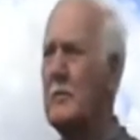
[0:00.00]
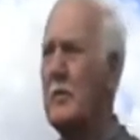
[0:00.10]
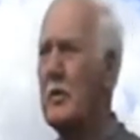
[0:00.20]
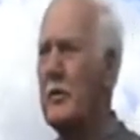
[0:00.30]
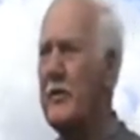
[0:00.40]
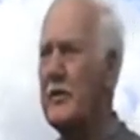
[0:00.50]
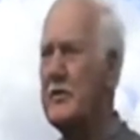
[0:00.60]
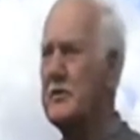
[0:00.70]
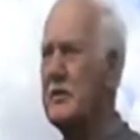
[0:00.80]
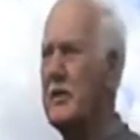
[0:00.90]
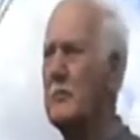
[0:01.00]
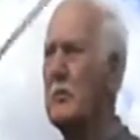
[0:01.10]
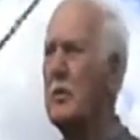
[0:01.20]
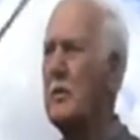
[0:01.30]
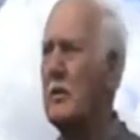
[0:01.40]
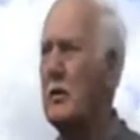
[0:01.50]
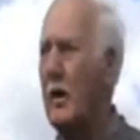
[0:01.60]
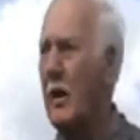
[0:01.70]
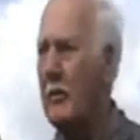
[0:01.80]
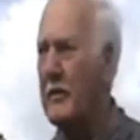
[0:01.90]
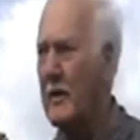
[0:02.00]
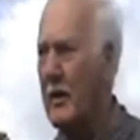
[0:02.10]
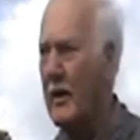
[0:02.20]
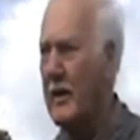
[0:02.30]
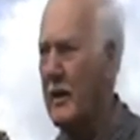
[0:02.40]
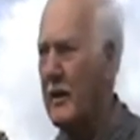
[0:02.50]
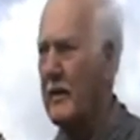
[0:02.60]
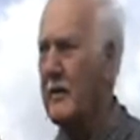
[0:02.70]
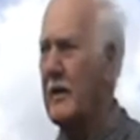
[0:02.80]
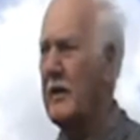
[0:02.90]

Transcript: more efficiency and a better line lay.